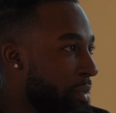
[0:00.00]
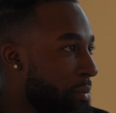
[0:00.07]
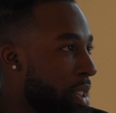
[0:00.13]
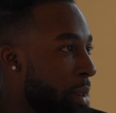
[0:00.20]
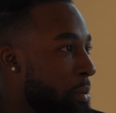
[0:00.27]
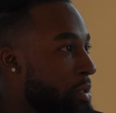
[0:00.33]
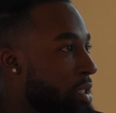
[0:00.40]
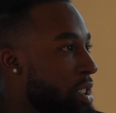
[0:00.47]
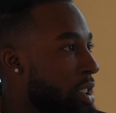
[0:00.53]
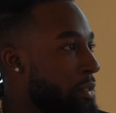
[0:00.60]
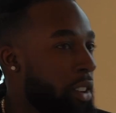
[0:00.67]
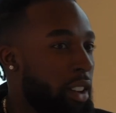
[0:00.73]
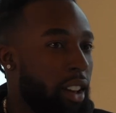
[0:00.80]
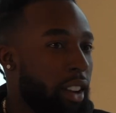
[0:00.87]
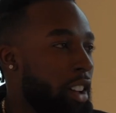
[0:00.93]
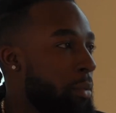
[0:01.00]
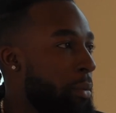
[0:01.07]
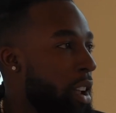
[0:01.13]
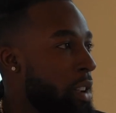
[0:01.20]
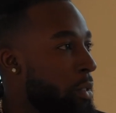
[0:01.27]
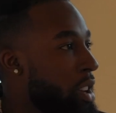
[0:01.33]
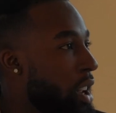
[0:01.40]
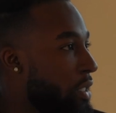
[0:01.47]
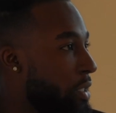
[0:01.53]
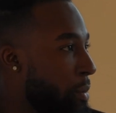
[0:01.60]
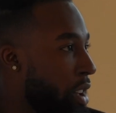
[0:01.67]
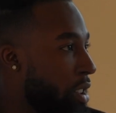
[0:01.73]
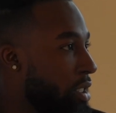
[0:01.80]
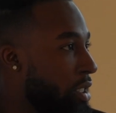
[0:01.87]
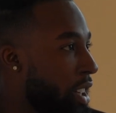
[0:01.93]
People are trying to figure out how they're gonna pay rent every
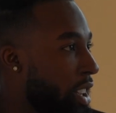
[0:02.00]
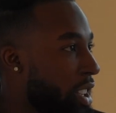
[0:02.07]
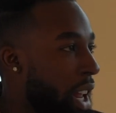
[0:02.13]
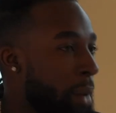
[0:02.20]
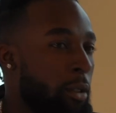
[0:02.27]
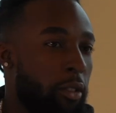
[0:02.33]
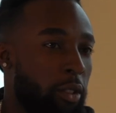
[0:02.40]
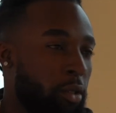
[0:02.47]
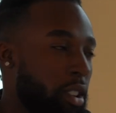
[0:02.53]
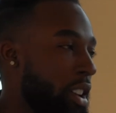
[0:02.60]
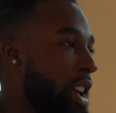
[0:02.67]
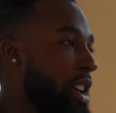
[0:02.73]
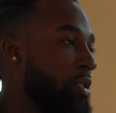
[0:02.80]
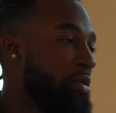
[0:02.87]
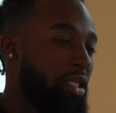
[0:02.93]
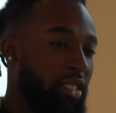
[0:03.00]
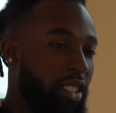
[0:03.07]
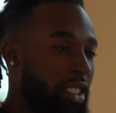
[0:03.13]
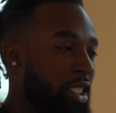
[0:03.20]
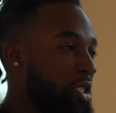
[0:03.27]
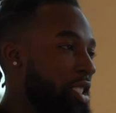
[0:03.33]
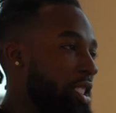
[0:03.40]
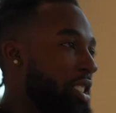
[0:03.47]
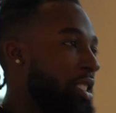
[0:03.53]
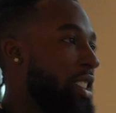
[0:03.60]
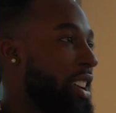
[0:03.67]
month. Like I'm over here with a condo just sitting there chilling.